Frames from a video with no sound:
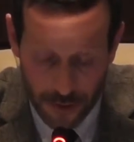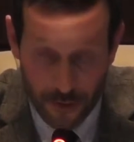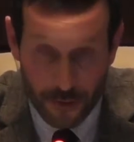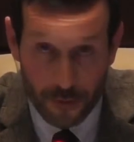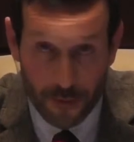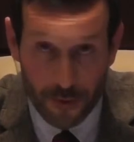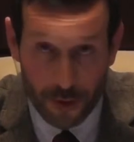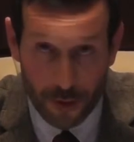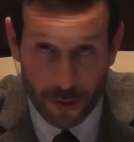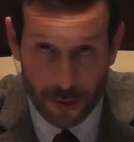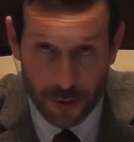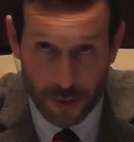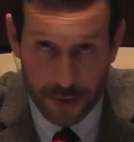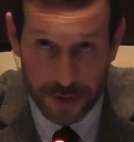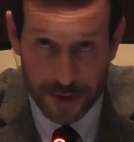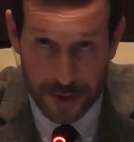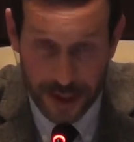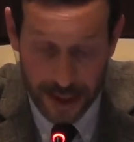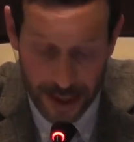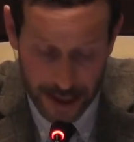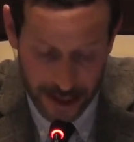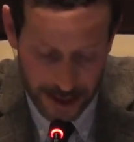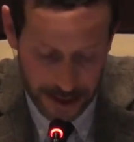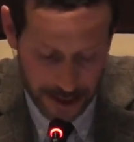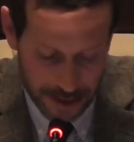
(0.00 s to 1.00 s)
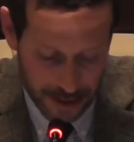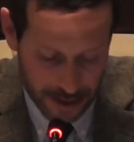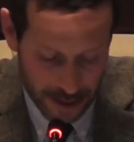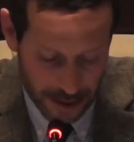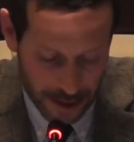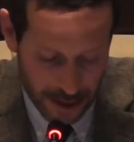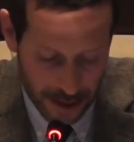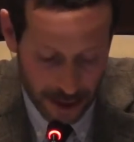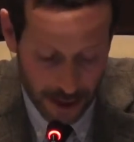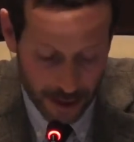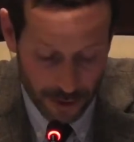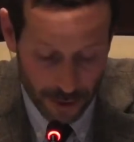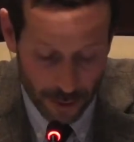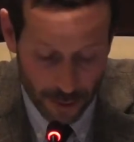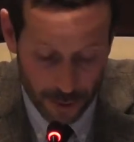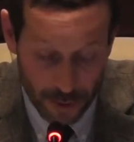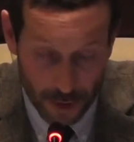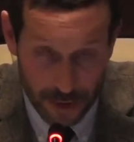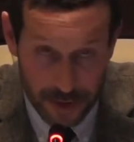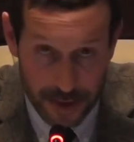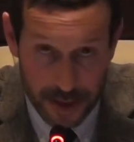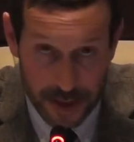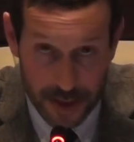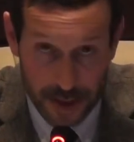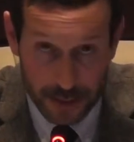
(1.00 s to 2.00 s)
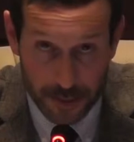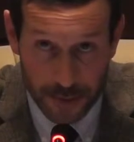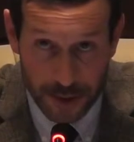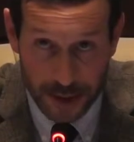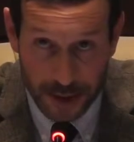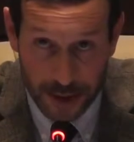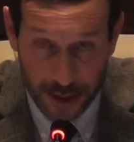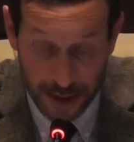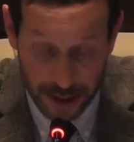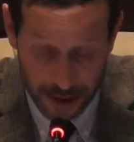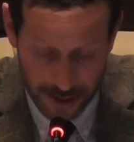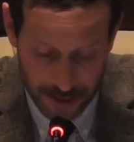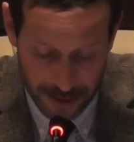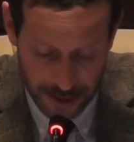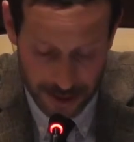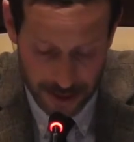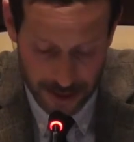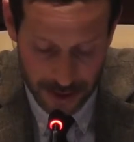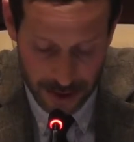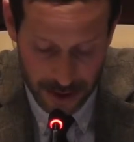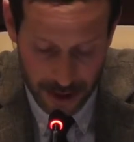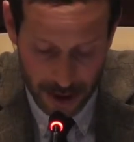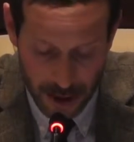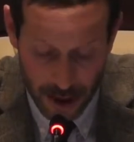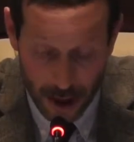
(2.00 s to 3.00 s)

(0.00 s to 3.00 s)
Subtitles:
from the date the process begins